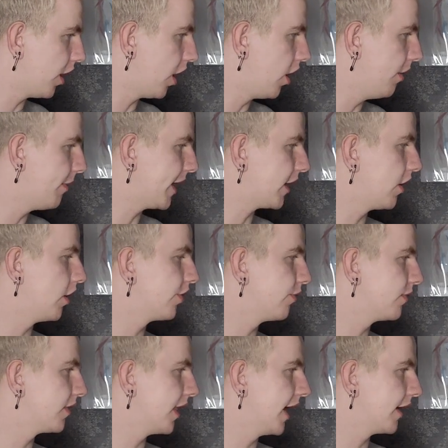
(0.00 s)
Oh my god,
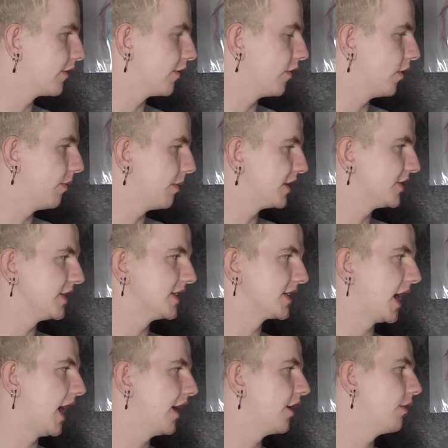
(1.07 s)
those legs are open. She's
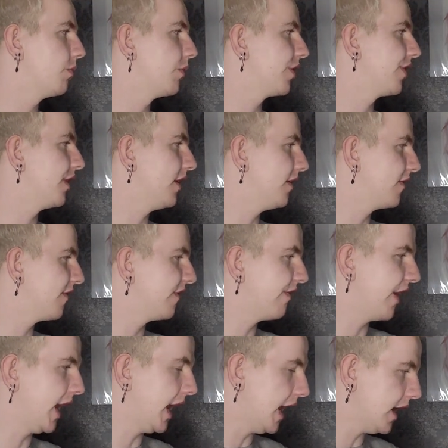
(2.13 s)
tied up with these
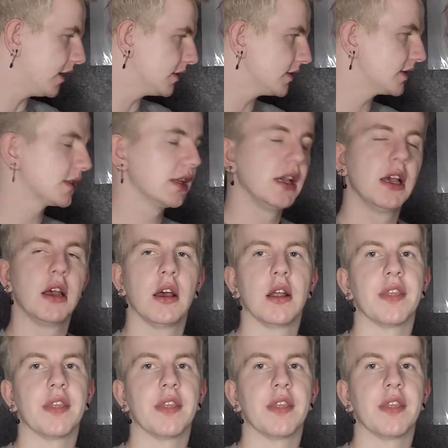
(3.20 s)
veins.